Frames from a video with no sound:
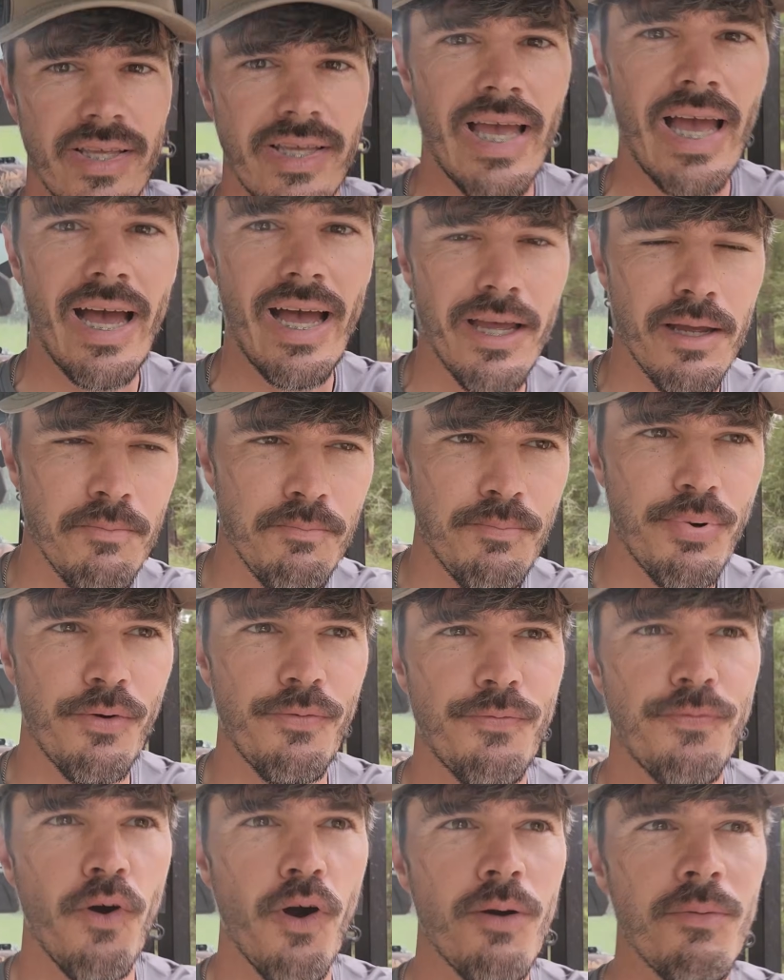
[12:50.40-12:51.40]
Yeah, in
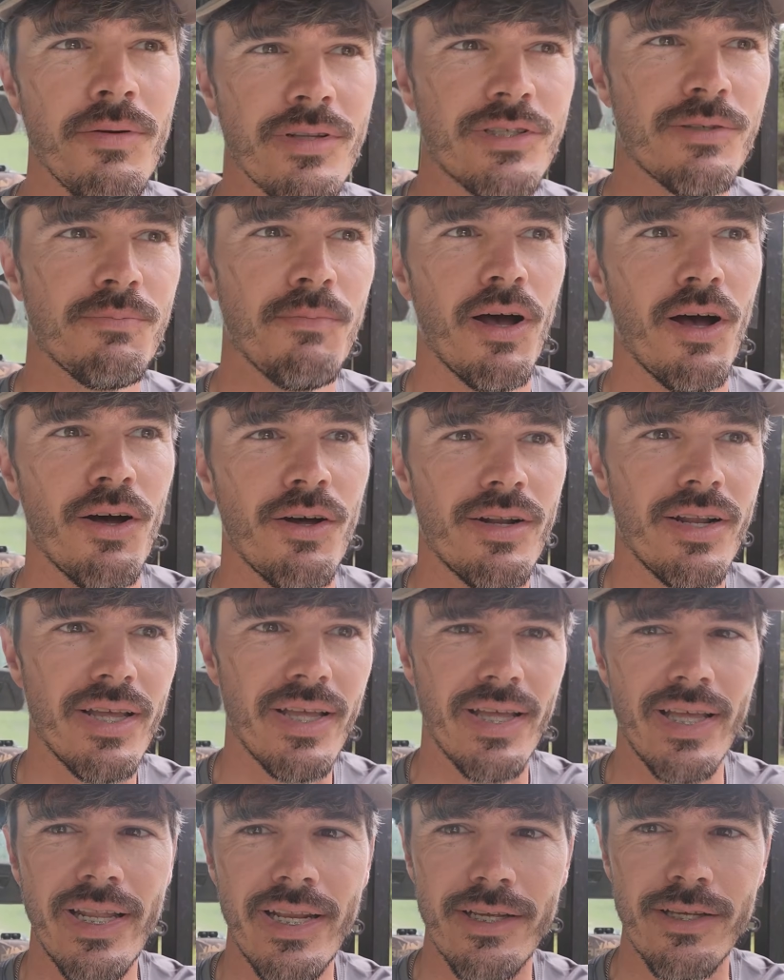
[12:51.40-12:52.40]
performance mode,
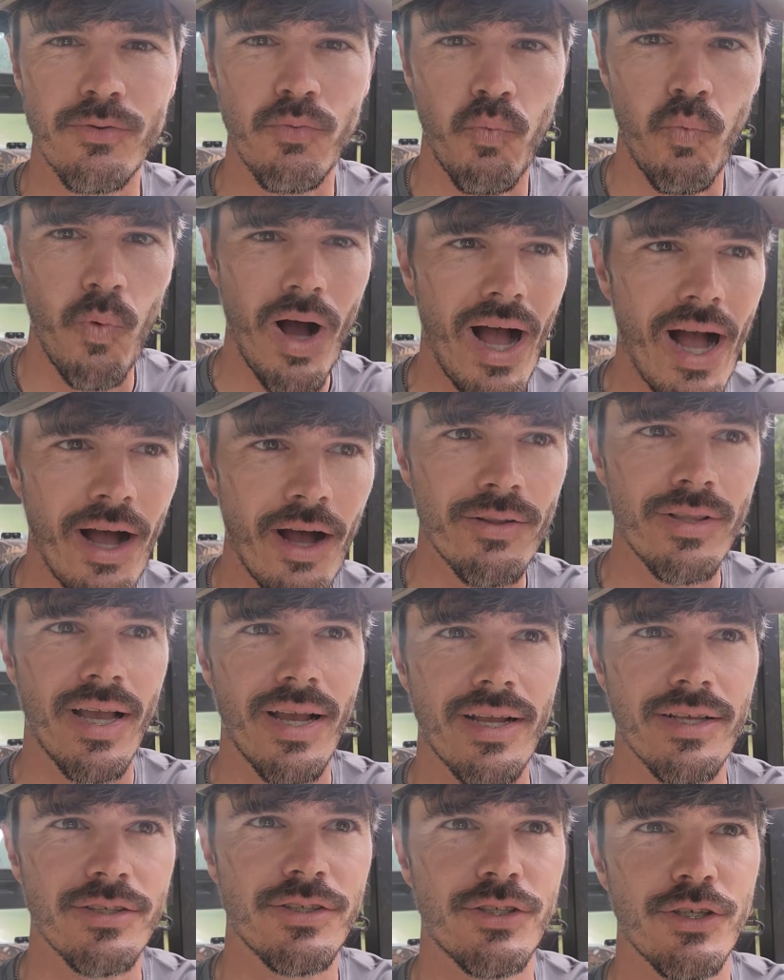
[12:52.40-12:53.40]
it is wild. Like
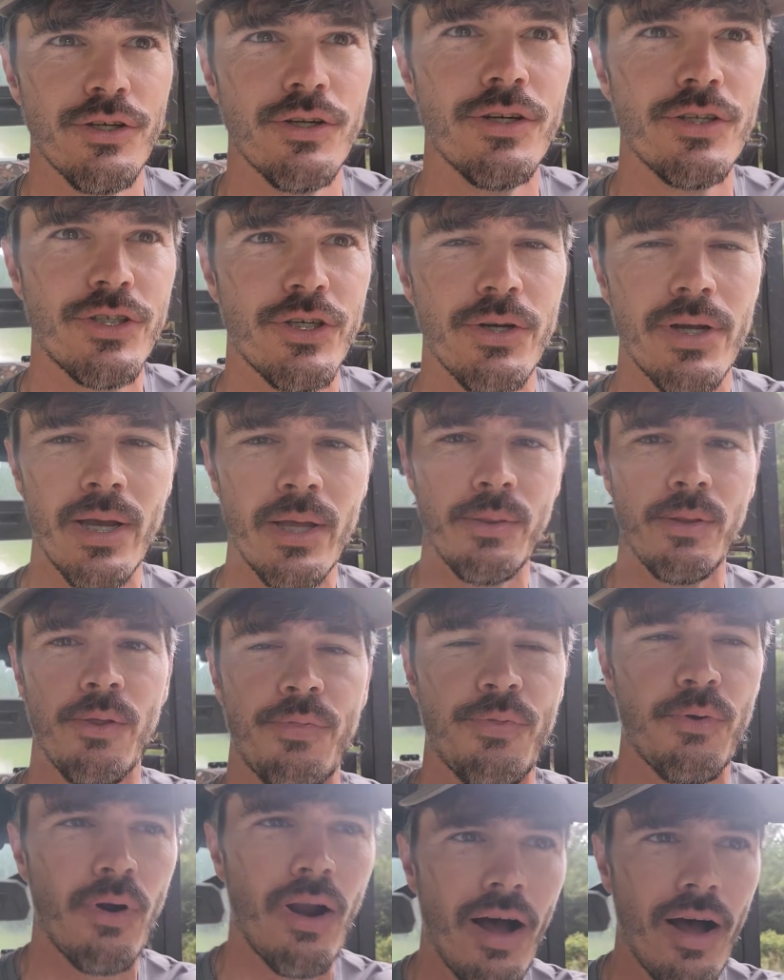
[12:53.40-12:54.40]
as soon as you hit the
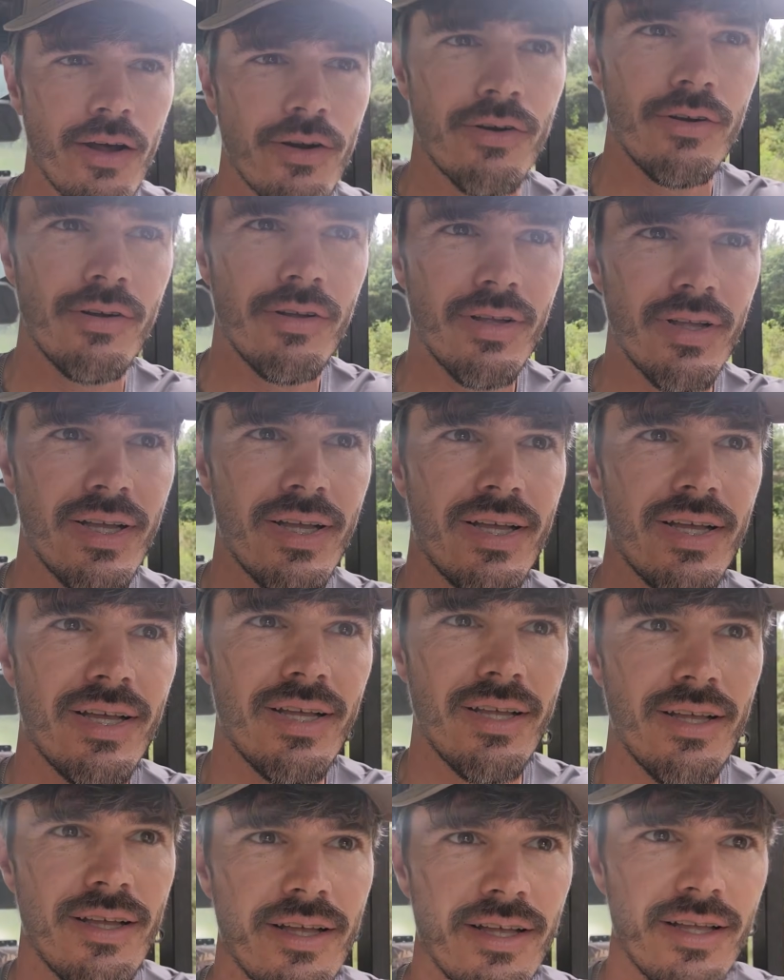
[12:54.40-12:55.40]
throttle,
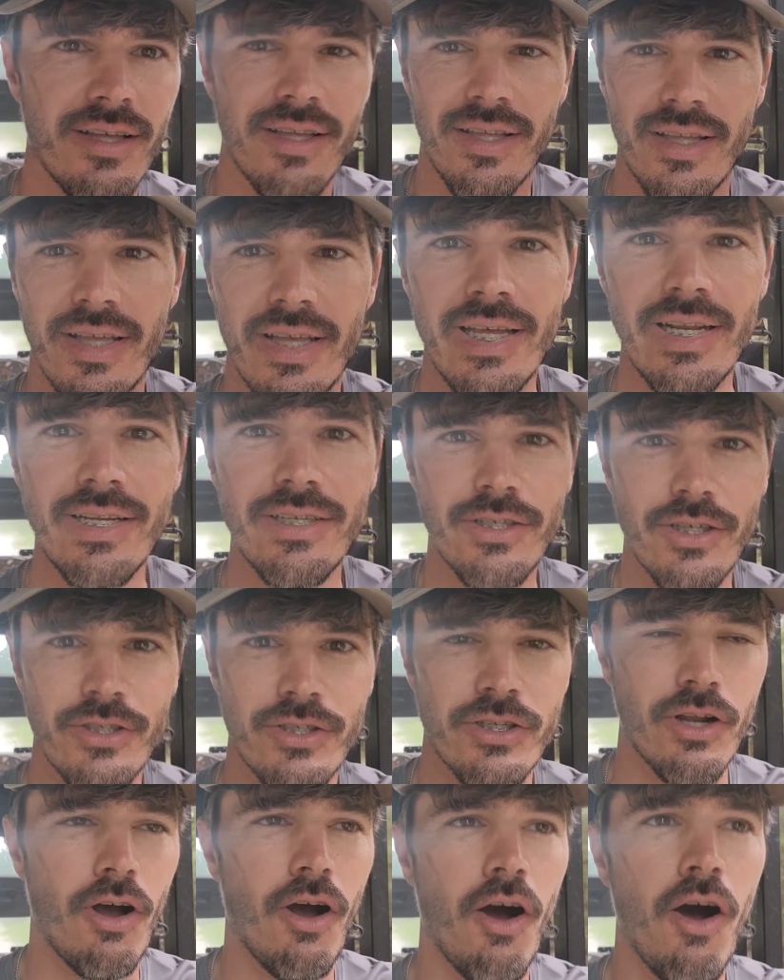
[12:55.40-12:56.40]
it is
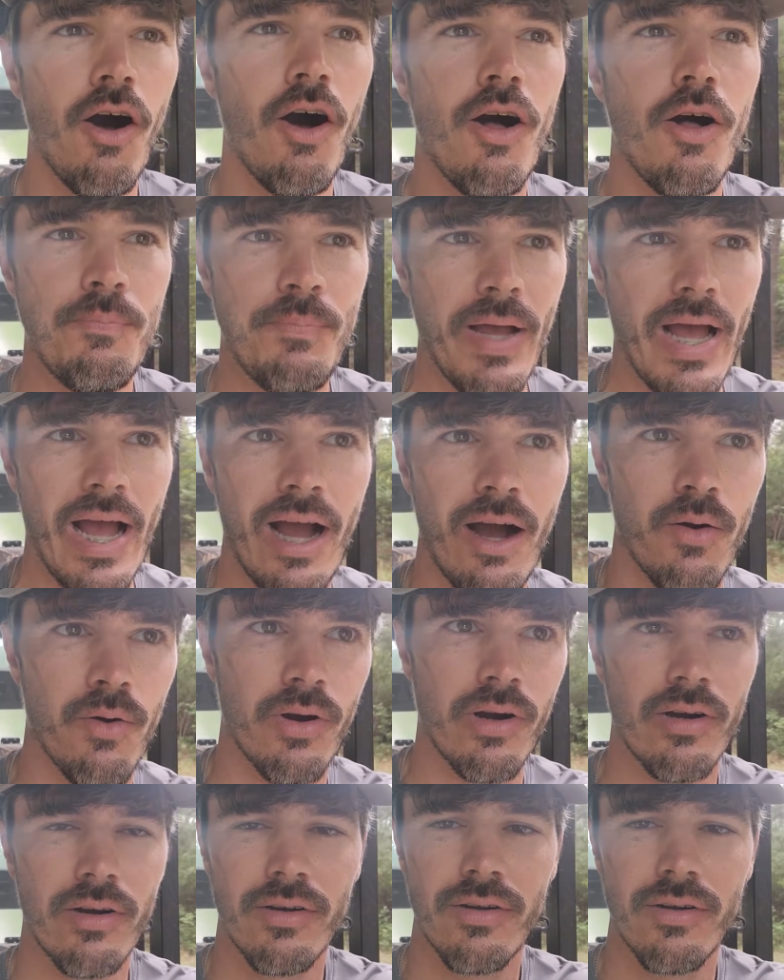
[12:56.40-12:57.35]
just all power.